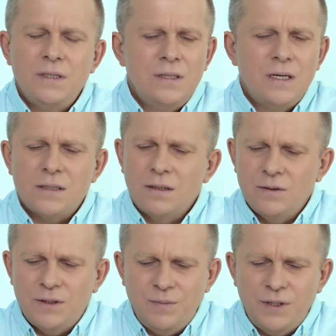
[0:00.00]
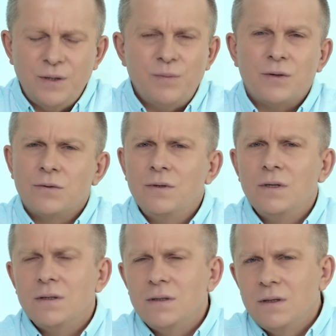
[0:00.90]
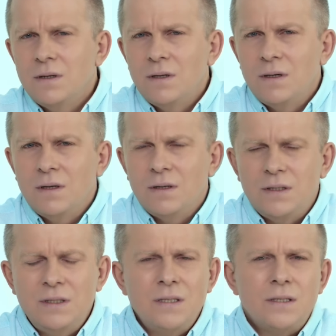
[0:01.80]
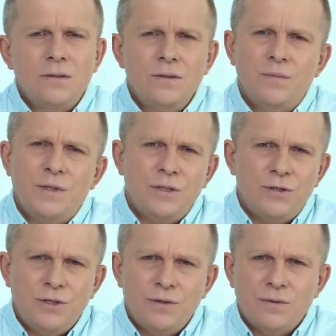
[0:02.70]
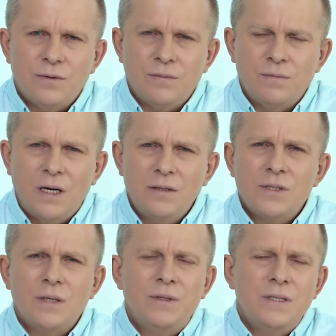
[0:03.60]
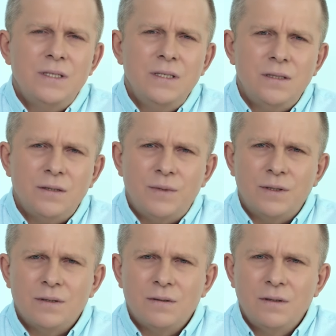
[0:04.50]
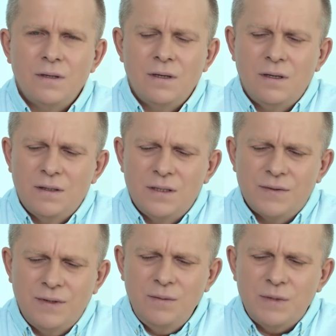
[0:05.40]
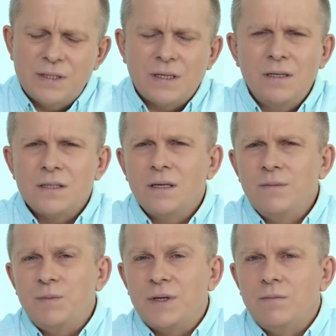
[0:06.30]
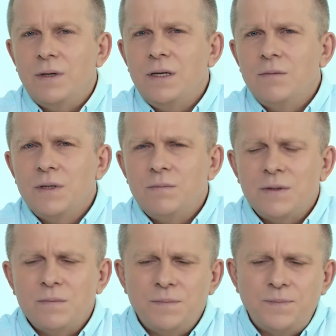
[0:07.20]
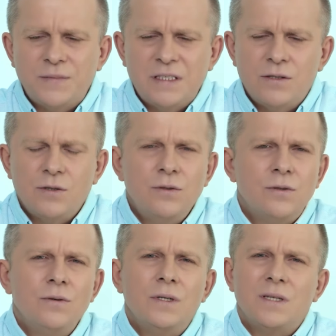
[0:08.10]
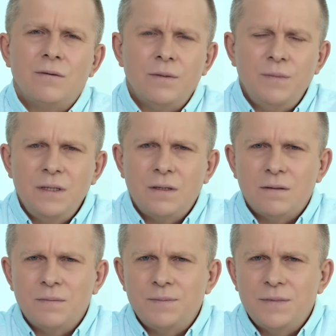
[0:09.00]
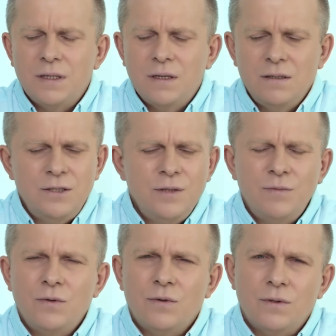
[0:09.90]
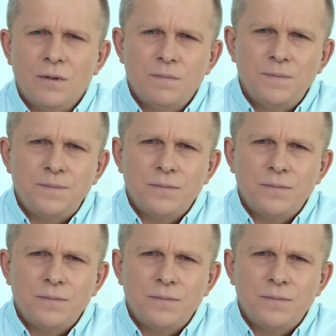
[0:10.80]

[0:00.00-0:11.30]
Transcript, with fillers: It won't give you any peace. It won't give you anything. It will seduce you with its fairy tales, problems, the vanity of this world, with what not.